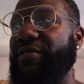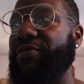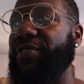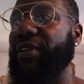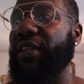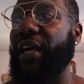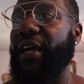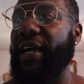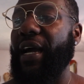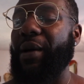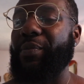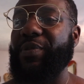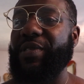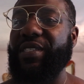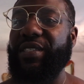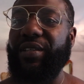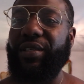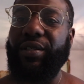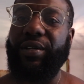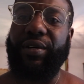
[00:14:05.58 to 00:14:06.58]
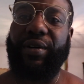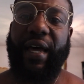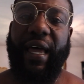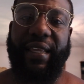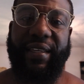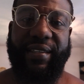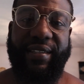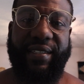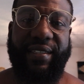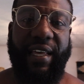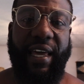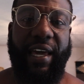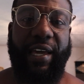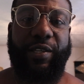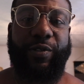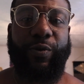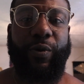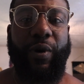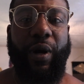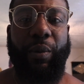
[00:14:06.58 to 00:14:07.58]
feel like I'm still at a
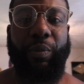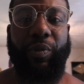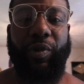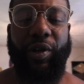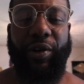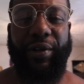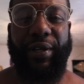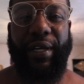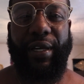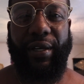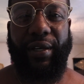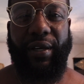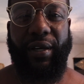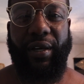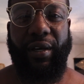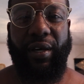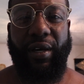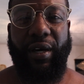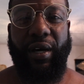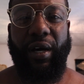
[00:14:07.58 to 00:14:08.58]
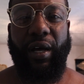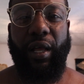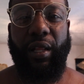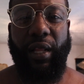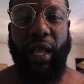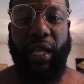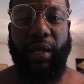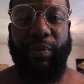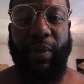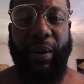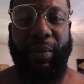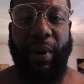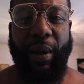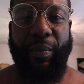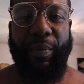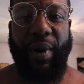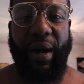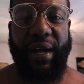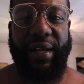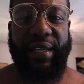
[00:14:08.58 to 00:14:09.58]
stage where I'm learning a lot about my
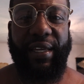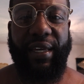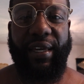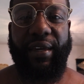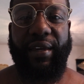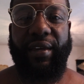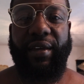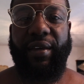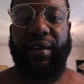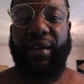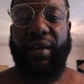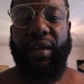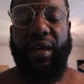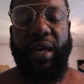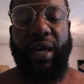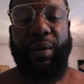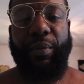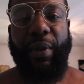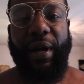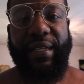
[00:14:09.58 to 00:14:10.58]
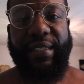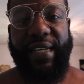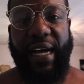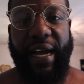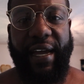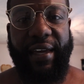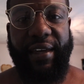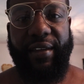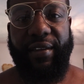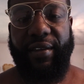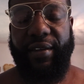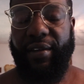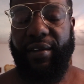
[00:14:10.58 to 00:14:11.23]
body and my diet,